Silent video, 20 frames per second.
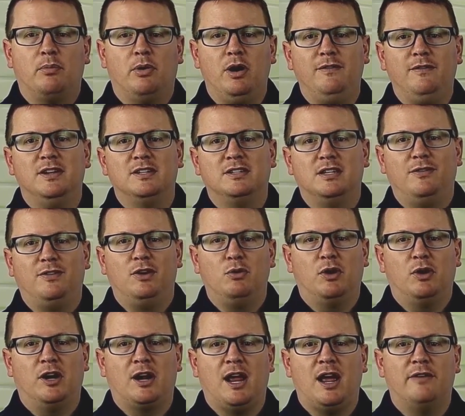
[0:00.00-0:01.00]
Previously, if
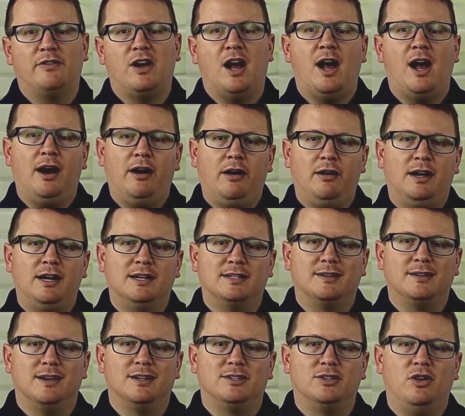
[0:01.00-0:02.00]
you wanted to have a hierarchy
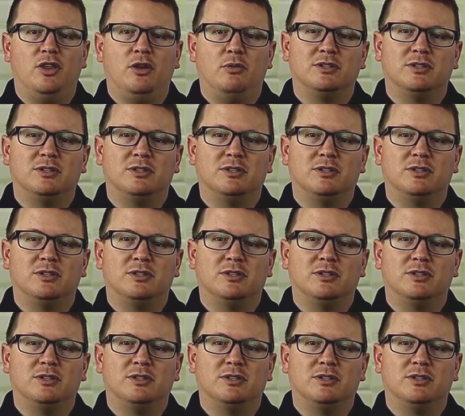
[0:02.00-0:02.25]
slicer,